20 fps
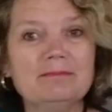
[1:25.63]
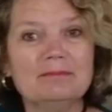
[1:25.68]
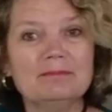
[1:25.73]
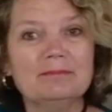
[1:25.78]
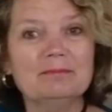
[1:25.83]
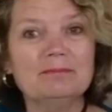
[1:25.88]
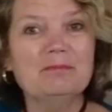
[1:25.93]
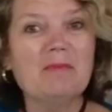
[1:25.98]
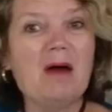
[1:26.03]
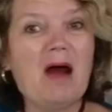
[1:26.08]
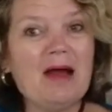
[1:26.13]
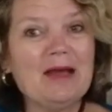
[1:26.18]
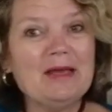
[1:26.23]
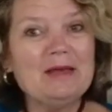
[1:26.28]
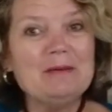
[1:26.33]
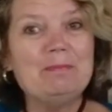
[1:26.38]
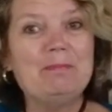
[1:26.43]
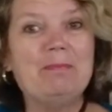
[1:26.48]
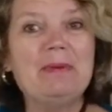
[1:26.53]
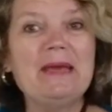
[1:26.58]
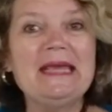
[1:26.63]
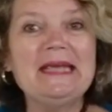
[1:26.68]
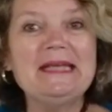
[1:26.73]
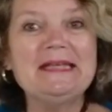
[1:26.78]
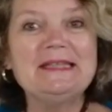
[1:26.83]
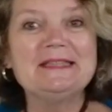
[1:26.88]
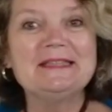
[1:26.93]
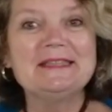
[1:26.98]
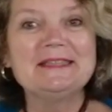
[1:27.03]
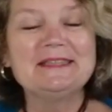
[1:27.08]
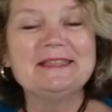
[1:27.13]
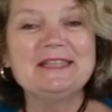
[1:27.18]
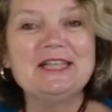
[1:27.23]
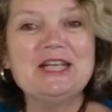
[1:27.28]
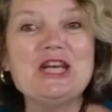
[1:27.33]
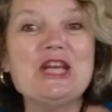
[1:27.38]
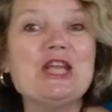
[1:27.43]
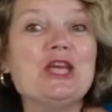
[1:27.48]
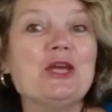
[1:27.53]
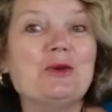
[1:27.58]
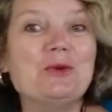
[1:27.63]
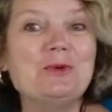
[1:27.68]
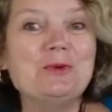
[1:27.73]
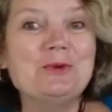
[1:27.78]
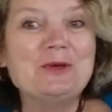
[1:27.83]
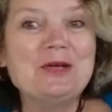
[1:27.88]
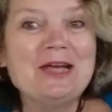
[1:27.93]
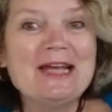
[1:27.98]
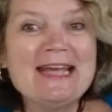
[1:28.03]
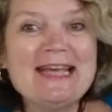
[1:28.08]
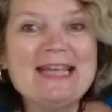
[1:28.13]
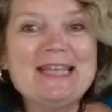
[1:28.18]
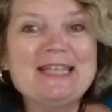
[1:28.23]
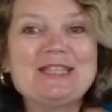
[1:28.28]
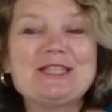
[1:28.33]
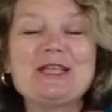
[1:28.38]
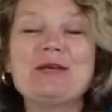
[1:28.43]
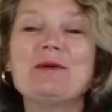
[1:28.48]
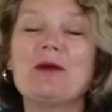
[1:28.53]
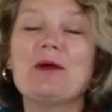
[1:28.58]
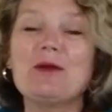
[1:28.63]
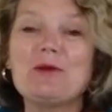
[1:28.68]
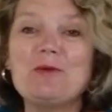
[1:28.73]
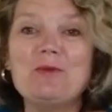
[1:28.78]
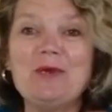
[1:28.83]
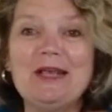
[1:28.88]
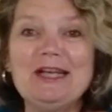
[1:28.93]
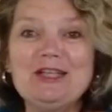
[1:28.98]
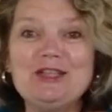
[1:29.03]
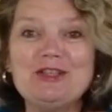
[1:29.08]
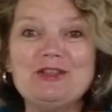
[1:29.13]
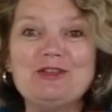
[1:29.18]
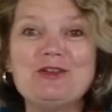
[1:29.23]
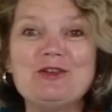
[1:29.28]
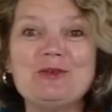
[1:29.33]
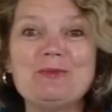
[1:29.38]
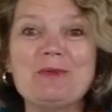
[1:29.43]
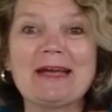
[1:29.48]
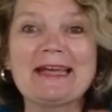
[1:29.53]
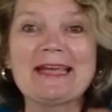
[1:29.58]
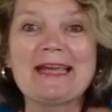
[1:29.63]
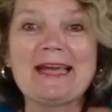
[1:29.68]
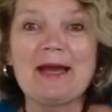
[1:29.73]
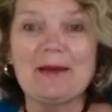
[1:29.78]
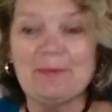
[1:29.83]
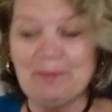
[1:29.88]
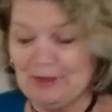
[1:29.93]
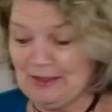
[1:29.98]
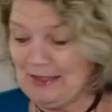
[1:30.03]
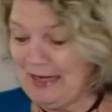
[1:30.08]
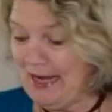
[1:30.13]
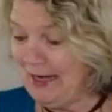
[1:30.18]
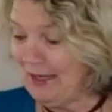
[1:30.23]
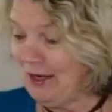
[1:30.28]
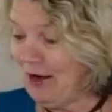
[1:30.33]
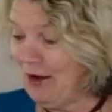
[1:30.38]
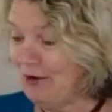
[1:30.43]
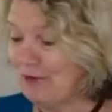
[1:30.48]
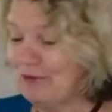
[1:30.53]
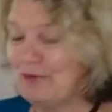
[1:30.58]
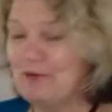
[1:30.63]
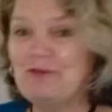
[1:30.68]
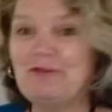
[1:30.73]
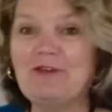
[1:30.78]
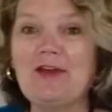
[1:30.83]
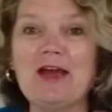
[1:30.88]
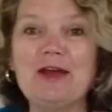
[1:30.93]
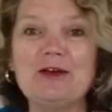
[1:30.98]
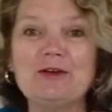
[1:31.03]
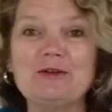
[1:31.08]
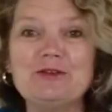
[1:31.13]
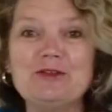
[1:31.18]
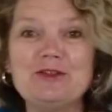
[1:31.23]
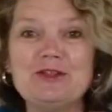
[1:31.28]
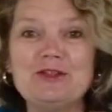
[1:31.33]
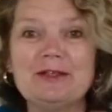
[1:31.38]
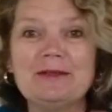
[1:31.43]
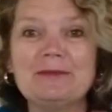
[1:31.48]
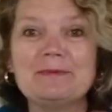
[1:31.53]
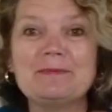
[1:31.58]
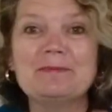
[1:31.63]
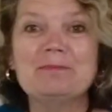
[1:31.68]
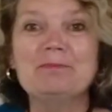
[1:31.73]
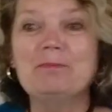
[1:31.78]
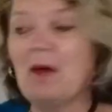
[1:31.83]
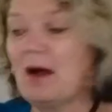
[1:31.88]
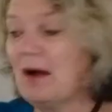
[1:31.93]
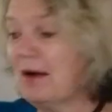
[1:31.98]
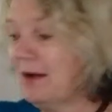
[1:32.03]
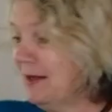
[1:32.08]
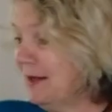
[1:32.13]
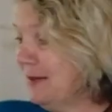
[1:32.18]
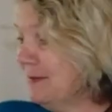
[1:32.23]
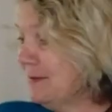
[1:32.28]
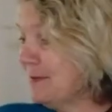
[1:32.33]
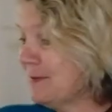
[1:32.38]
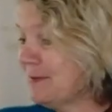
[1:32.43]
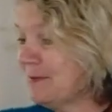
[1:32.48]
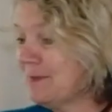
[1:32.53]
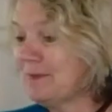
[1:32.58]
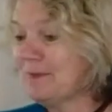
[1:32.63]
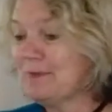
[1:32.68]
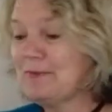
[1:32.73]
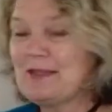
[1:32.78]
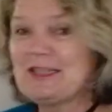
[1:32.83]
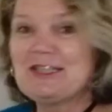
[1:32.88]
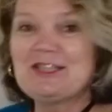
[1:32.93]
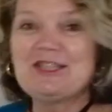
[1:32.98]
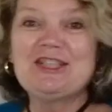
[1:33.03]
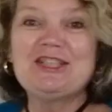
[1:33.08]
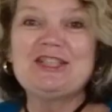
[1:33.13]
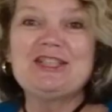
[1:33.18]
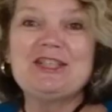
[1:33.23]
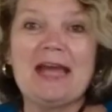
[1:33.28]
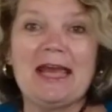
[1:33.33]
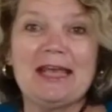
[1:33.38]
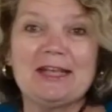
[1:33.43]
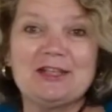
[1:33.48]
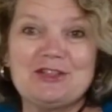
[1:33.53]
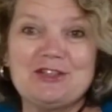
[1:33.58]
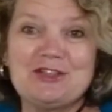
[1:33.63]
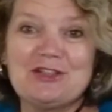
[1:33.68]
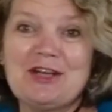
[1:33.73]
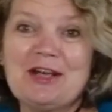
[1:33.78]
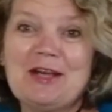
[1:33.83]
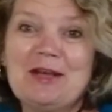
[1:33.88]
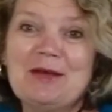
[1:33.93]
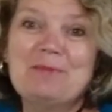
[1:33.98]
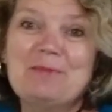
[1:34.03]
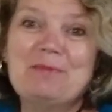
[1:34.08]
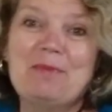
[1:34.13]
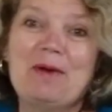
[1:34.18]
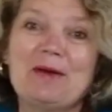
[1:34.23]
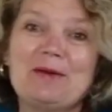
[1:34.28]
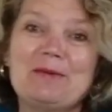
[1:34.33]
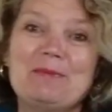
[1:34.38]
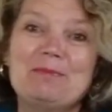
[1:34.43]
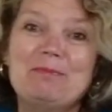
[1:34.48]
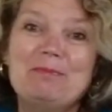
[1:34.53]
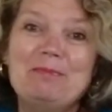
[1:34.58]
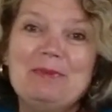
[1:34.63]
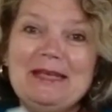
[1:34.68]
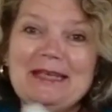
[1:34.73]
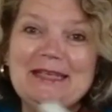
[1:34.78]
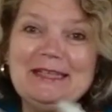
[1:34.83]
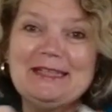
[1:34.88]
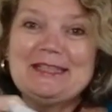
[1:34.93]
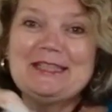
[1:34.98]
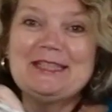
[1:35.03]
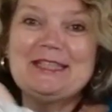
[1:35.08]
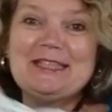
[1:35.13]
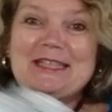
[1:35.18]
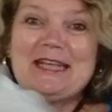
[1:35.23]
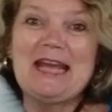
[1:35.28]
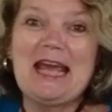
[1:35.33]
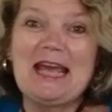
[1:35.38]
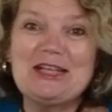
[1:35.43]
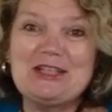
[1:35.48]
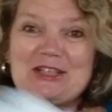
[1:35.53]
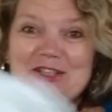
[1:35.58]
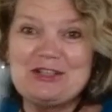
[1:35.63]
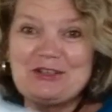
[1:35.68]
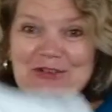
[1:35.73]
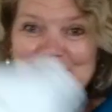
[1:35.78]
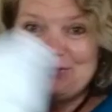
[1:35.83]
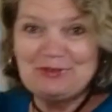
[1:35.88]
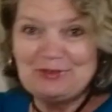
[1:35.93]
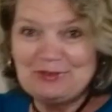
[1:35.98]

my bed new. So I went into my cupboard and I found my stash, my big stash of